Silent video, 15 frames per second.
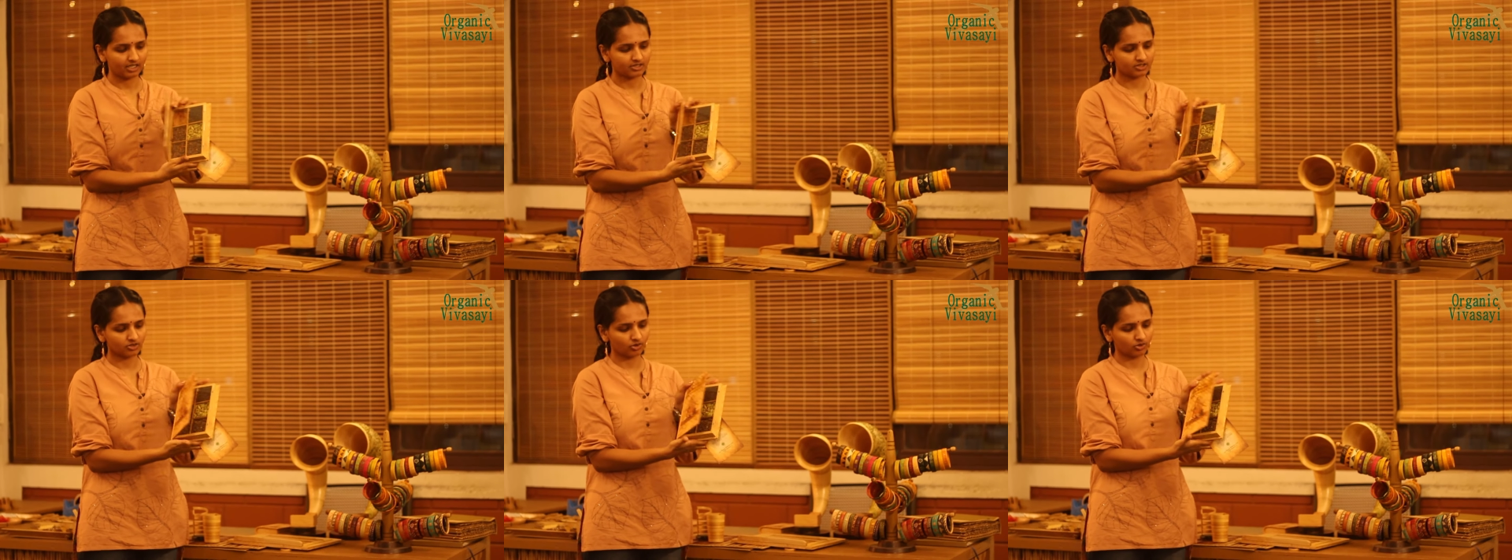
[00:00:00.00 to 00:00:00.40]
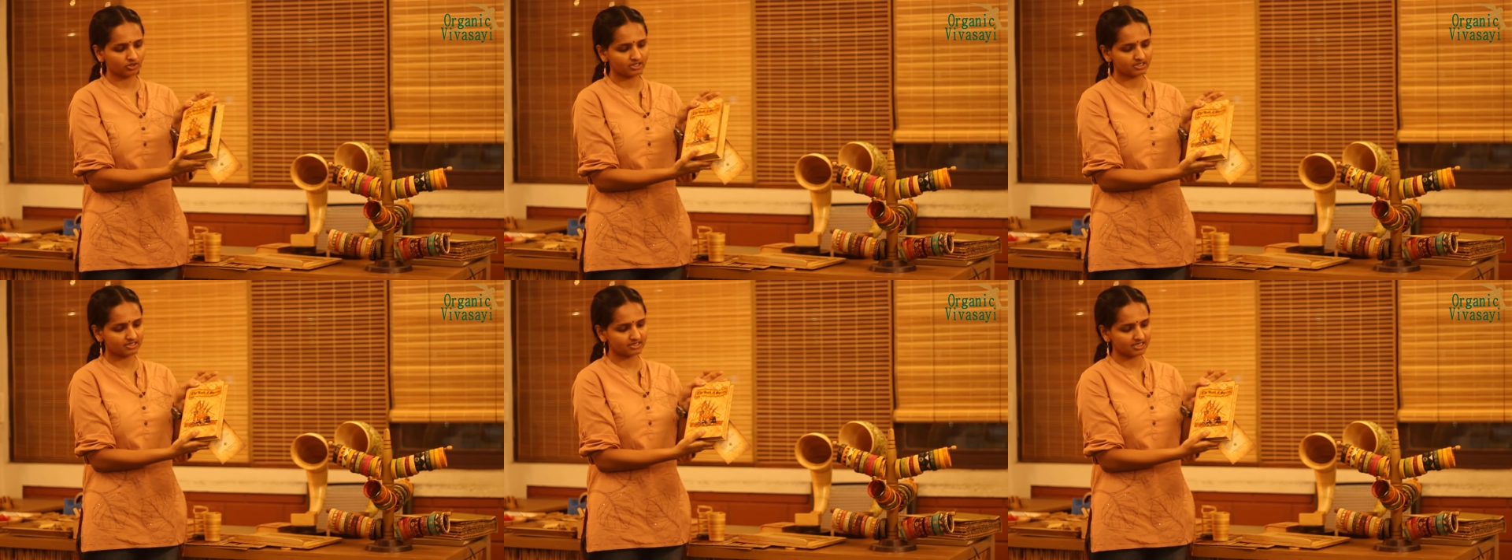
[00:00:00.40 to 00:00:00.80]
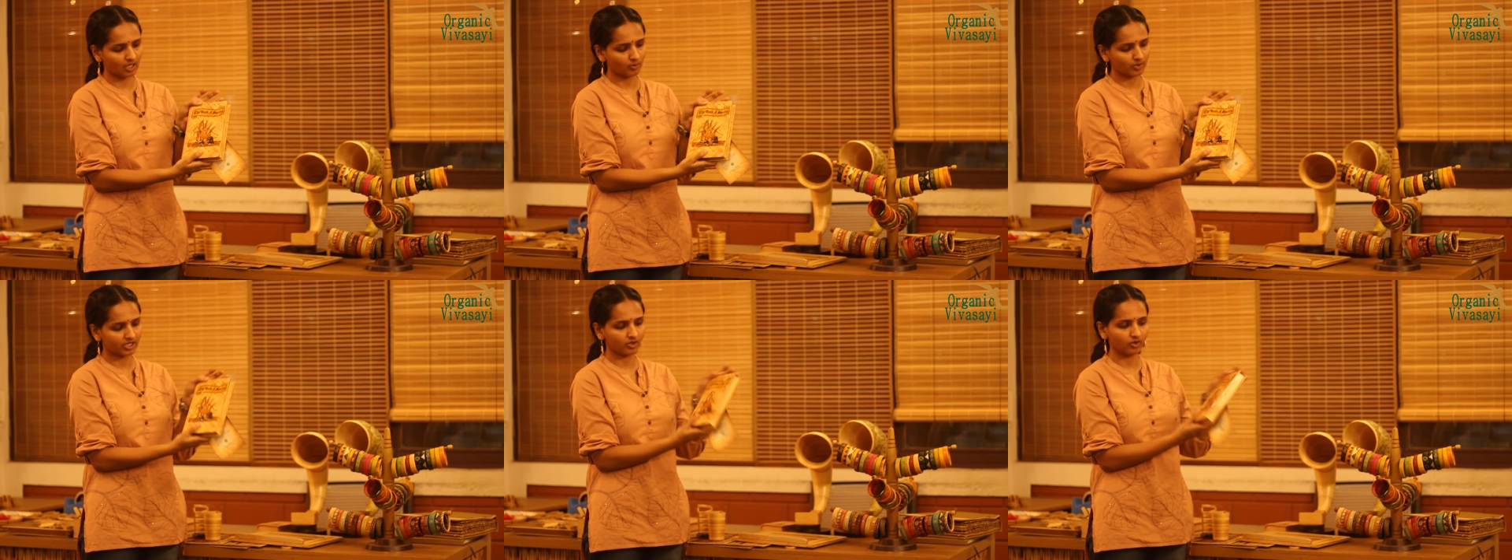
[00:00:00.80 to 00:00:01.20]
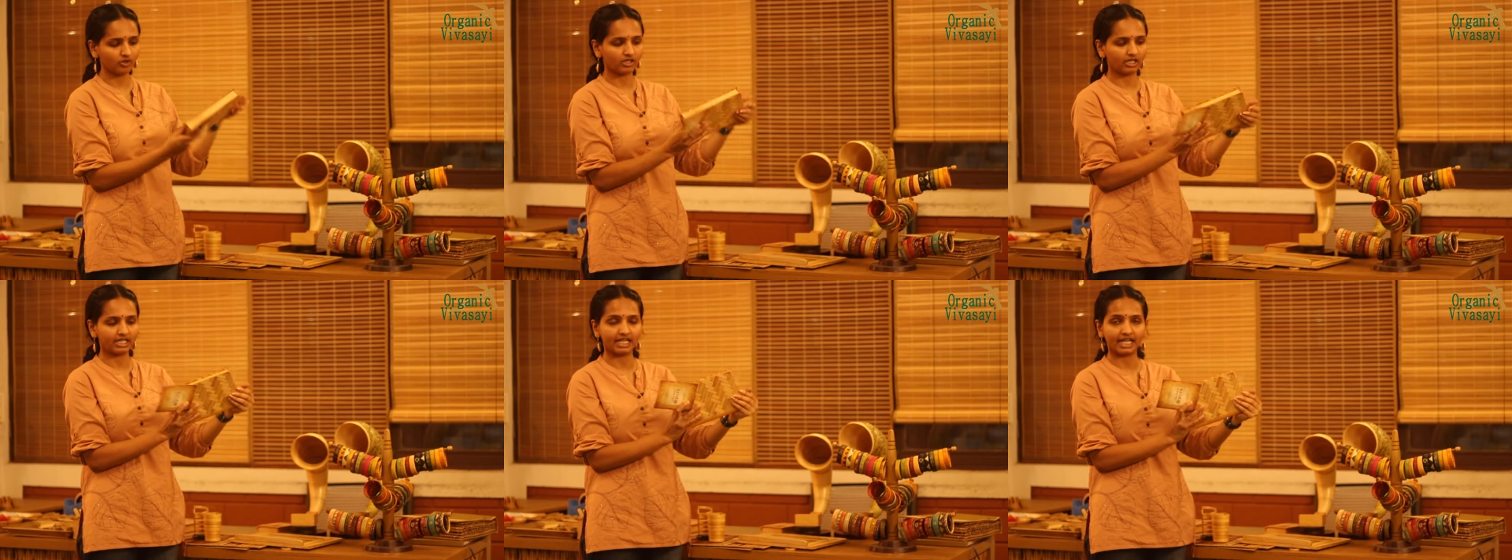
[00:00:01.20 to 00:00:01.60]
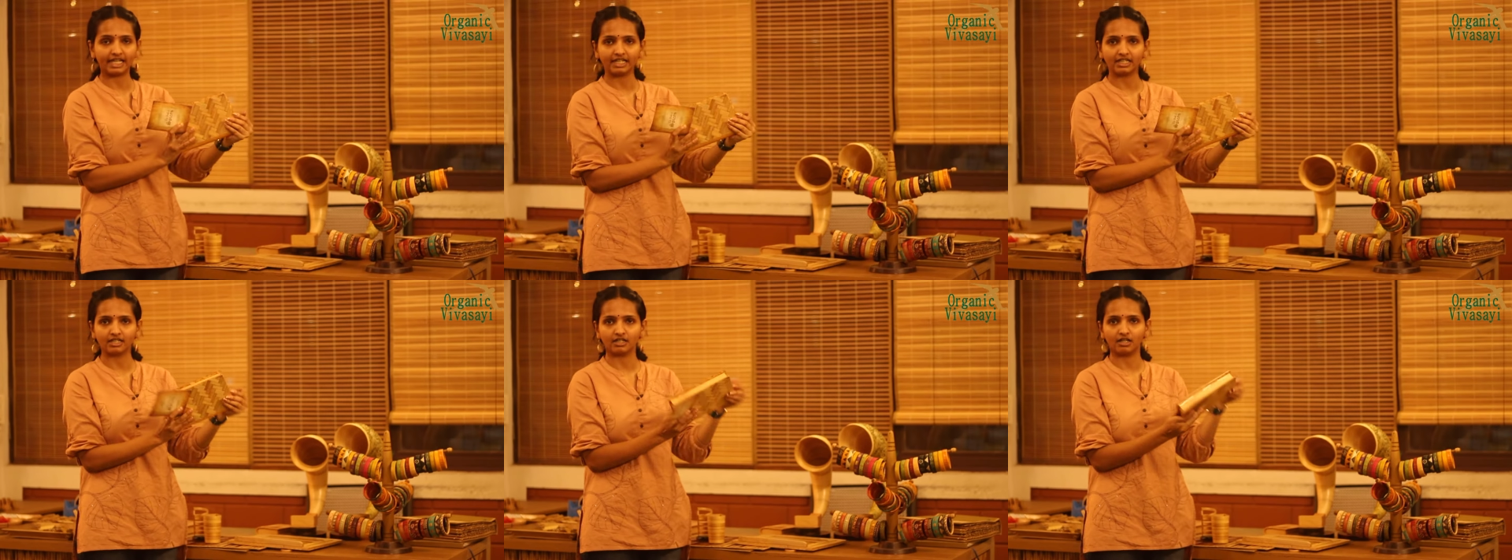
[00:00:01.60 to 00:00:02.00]
So this is how it looks
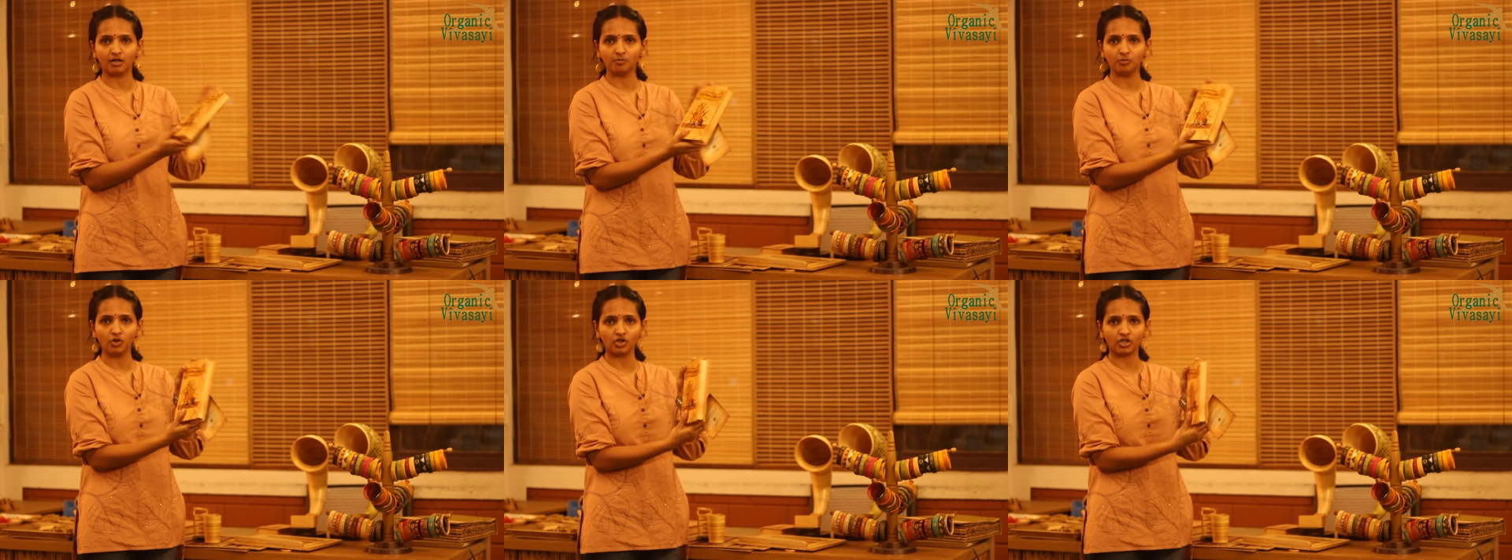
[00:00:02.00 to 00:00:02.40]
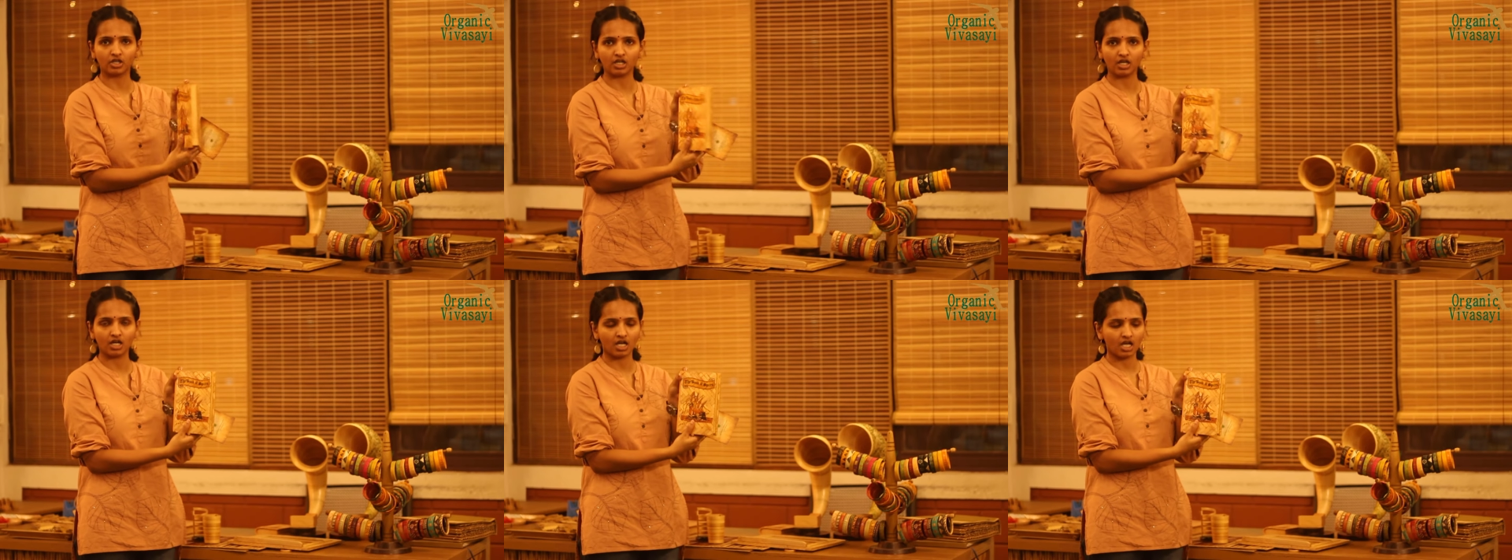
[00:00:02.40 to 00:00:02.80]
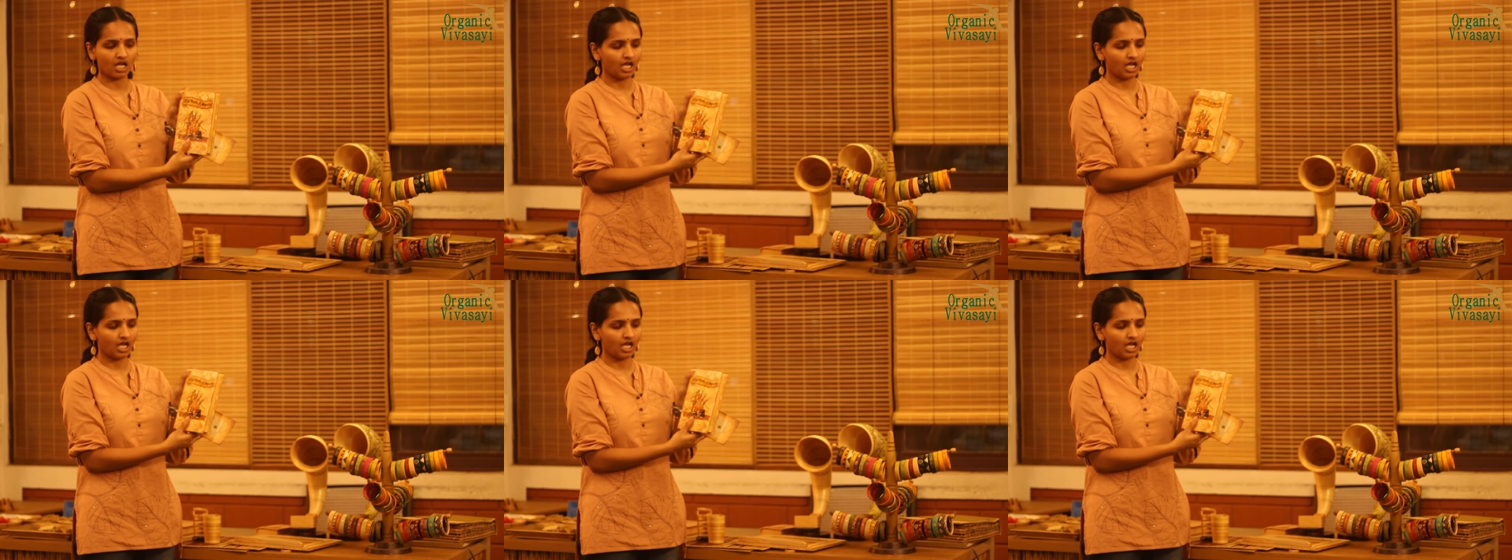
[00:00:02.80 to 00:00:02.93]
like, a book